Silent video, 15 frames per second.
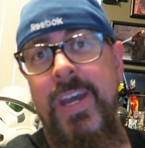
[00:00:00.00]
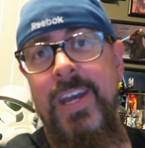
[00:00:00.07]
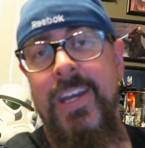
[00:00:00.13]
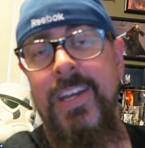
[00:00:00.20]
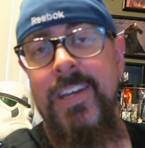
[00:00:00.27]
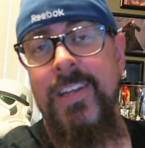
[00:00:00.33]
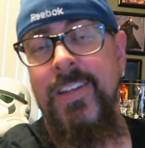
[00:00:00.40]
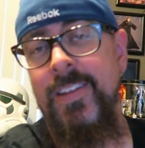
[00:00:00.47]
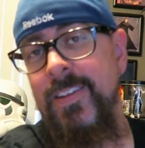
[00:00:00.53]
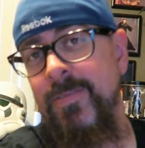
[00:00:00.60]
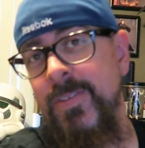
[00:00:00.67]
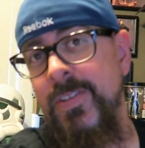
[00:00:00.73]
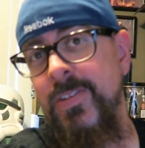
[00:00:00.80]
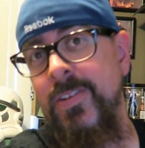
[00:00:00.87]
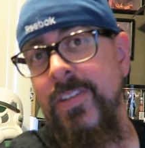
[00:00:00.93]
back. That
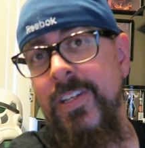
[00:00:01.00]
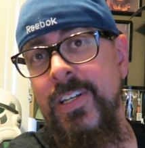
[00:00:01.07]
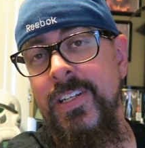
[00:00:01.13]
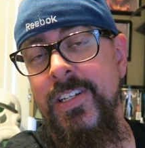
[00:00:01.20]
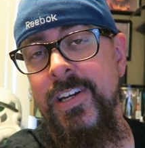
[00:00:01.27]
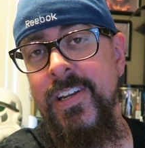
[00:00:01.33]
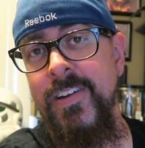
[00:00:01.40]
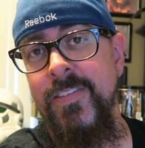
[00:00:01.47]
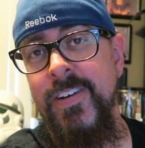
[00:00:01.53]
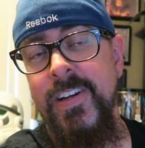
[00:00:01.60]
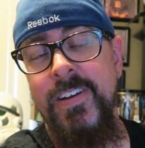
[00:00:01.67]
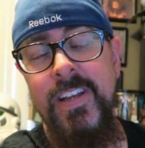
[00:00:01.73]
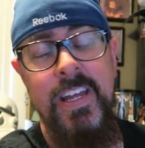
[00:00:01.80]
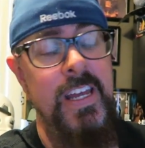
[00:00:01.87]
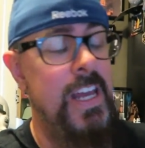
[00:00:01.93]
was certainly exciting,
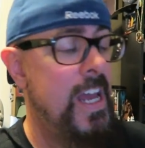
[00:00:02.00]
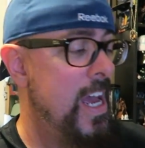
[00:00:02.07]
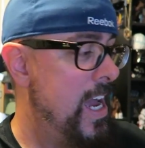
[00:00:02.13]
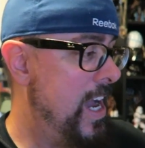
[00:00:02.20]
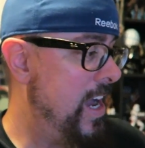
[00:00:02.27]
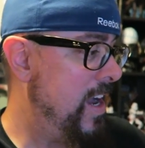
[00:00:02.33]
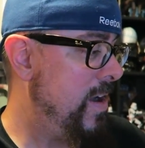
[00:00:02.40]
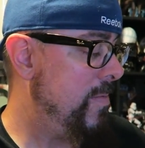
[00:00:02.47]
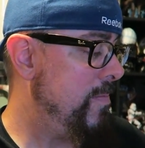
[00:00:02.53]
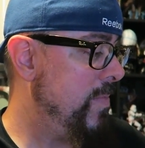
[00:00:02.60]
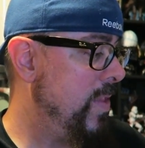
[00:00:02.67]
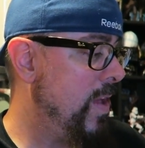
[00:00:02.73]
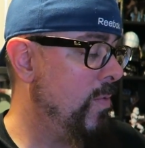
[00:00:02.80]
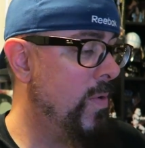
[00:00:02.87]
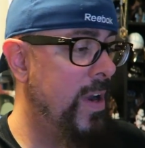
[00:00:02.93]
right?
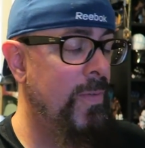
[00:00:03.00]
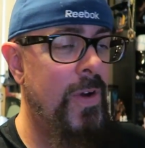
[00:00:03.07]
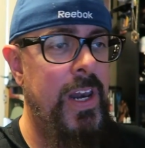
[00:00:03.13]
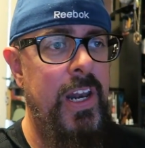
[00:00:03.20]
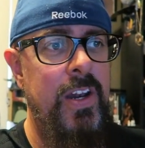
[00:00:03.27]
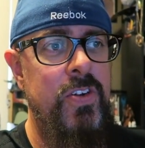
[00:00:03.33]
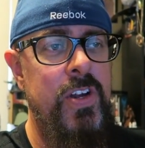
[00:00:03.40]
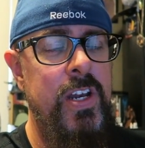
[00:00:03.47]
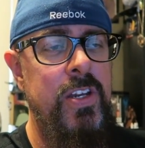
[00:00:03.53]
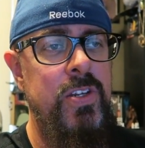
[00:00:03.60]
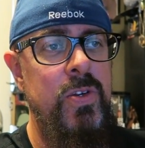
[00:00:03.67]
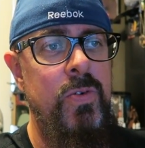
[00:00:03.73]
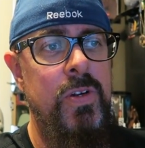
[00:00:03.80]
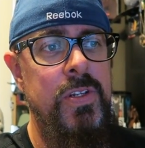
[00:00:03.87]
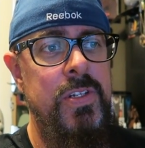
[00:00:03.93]
Um, what I wanted to try to
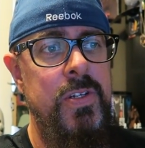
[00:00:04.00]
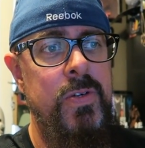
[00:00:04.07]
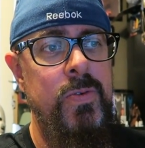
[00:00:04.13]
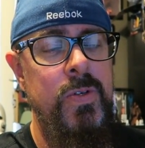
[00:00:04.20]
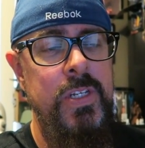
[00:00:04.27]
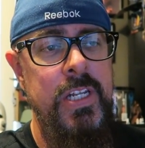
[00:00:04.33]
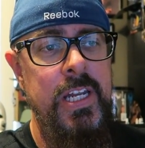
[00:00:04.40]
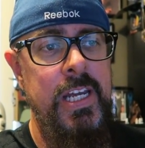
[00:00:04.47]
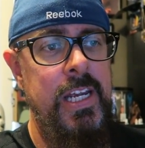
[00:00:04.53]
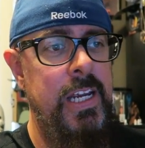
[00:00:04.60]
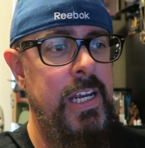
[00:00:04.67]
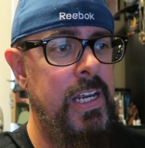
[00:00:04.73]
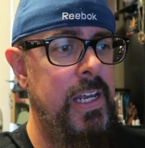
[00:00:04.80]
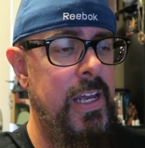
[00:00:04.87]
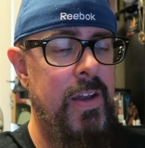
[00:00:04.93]
do also
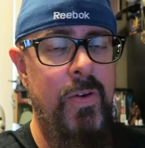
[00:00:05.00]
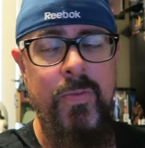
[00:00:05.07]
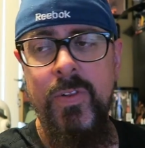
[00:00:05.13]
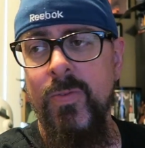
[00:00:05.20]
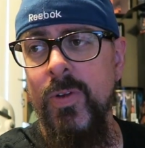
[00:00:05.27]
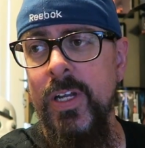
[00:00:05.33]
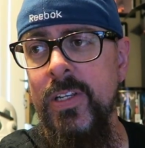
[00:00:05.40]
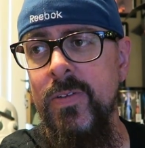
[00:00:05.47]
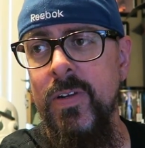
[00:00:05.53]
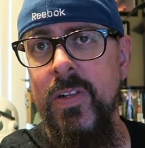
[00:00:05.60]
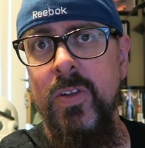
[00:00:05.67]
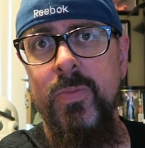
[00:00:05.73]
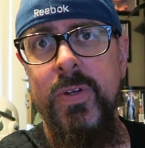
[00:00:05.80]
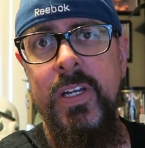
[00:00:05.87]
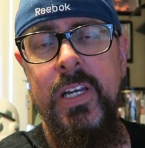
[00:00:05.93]
today, and hopefully we'll get to in a
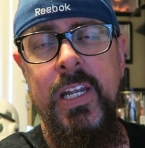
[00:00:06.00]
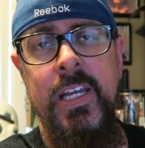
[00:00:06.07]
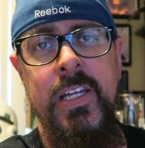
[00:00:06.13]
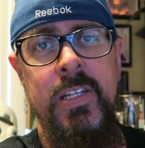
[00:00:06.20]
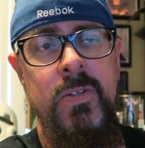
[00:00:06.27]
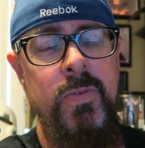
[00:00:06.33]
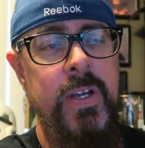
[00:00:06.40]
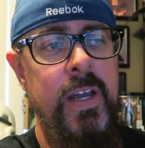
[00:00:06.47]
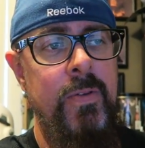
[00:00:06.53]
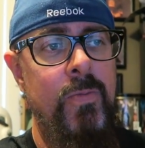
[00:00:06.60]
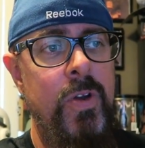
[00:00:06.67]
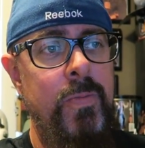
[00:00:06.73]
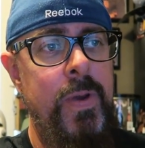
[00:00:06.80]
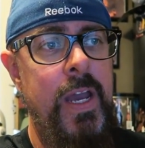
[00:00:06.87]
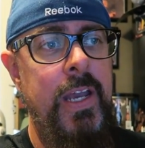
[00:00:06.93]
little bit, is we got
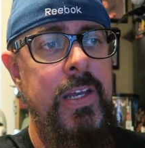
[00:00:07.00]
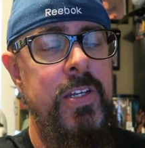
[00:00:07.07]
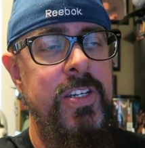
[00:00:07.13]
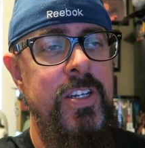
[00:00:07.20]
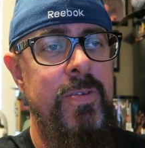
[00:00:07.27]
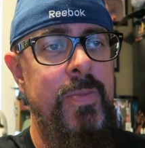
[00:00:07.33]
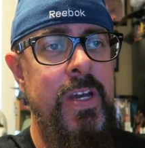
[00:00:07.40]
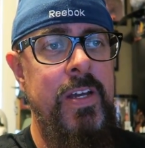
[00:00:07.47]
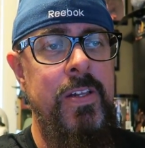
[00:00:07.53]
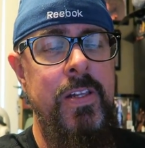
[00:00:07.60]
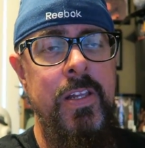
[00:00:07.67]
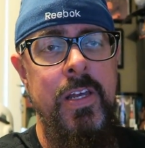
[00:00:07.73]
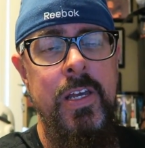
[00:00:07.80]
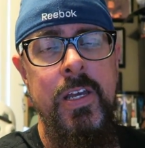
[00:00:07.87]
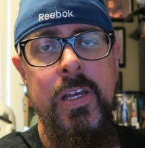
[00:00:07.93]
one package in the
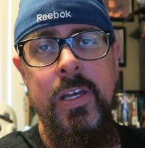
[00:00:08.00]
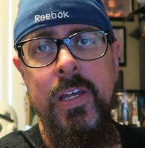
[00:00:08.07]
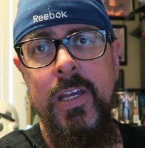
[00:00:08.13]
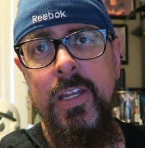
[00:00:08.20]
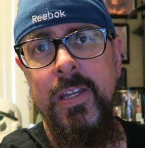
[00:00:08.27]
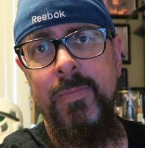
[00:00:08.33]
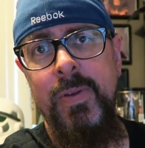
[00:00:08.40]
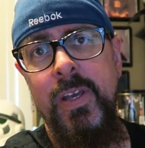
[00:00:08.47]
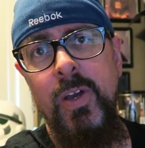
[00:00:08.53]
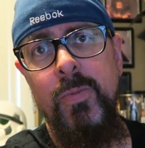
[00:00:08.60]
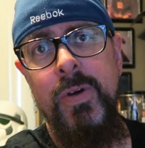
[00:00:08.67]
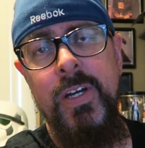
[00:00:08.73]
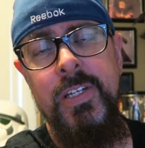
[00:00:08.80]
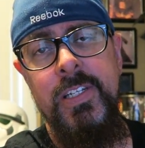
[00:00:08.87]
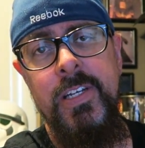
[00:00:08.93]
mail in the P.O.
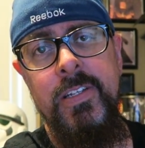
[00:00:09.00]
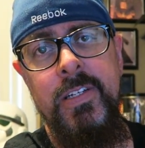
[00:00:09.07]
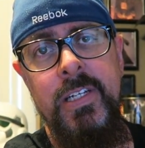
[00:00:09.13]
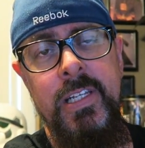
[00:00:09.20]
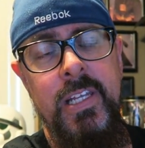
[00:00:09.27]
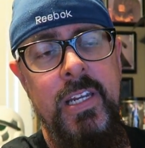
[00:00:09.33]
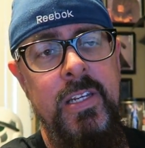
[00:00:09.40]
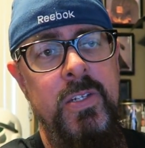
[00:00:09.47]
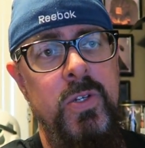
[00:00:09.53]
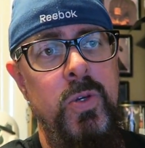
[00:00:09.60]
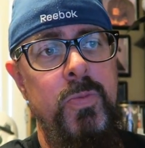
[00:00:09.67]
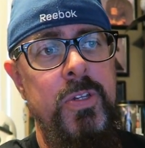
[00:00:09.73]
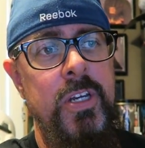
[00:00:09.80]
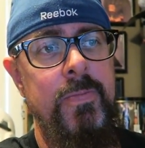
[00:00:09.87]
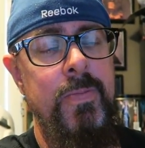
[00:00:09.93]
box the other day that I
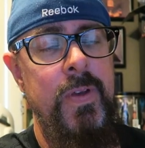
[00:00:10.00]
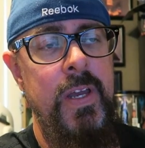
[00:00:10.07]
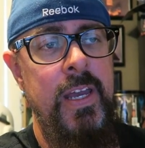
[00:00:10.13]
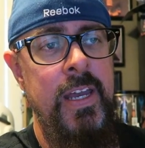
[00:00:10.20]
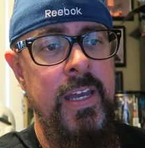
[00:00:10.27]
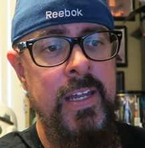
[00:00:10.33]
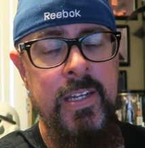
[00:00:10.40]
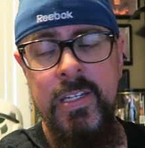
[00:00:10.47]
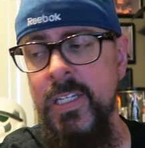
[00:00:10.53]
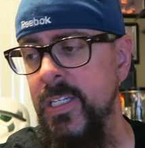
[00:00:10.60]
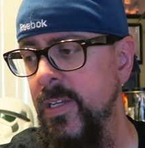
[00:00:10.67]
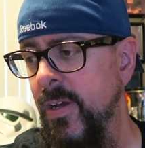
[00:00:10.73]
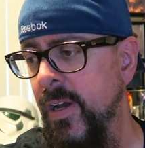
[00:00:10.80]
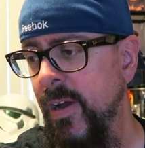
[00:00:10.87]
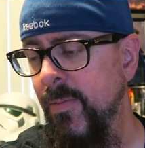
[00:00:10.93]
scooped up, and
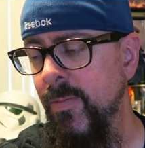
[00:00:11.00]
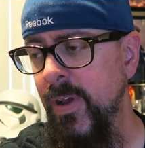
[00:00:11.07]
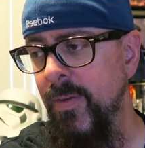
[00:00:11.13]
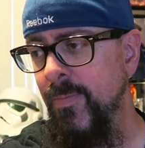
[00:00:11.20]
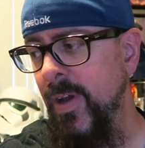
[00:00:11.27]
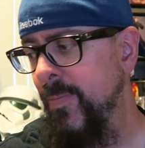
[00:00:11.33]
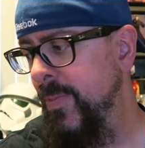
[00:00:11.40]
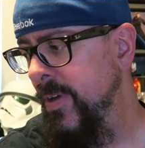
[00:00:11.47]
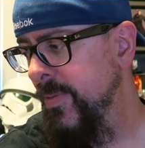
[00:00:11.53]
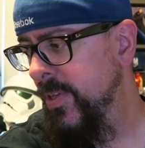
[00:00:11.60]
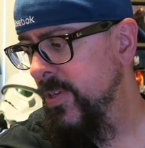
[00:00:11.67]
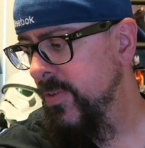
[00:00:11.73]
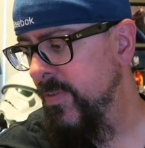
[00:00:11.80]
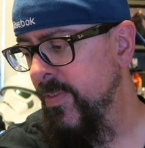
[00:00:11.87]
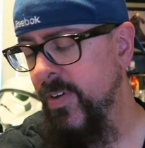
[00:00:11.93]
uh, we might be able to
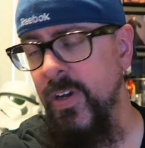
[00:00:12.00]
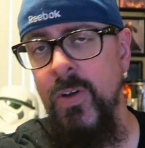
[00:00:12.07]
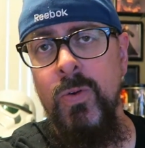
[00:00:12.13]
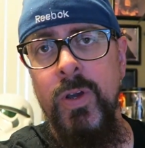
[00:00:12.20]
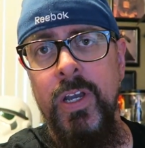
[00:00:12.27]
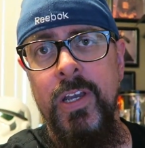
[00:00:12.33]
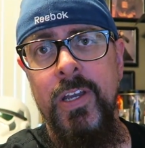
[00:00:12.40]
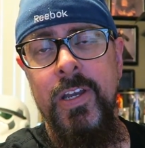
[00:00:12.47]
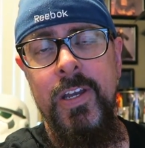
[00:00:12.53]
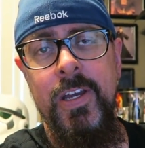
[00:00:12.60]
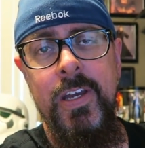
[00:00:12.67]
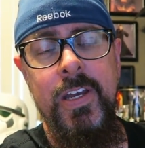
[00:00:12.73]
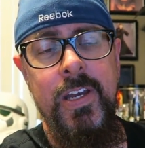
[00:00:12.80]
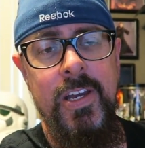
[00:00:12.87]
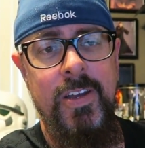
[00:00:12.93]
do a very quick
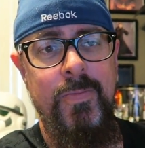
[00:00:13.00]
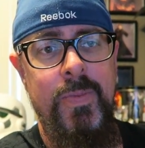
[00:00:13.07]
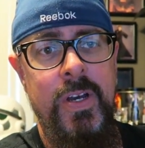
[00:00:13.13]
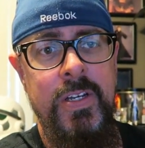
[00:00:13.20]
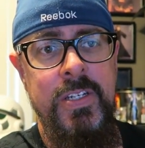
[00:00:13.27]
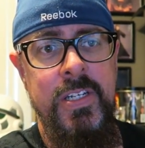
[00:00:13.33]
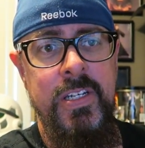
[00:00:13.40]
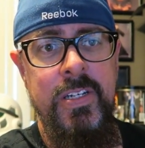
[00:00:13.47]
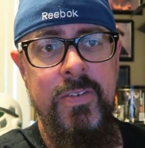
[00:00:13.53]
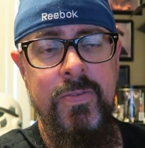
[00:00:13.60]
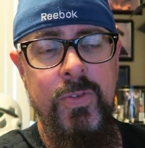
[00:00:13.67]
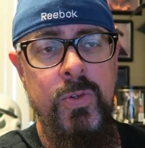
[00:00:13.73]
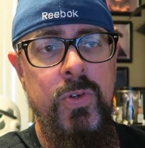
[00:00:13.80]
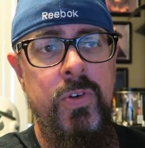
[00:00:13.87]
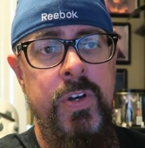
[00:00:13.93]
unboxing of
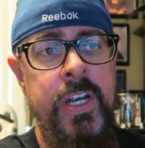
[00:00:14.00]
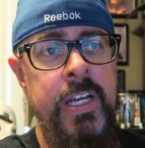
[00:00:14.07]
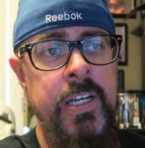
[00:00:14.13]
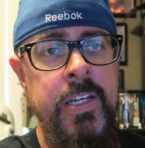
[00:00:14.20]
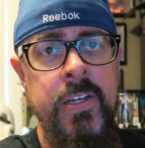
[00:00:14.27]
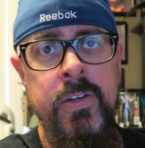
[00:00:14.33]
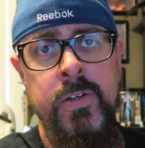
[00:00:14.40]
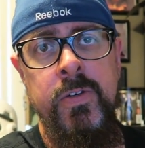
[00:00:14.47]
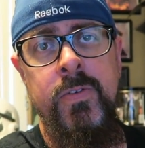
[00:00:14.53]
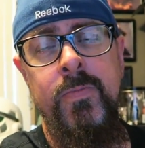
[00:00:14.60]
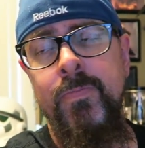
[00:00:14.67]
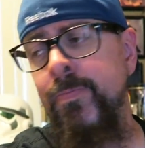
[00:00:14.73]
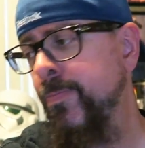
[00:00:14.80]
Loot Crate Nerd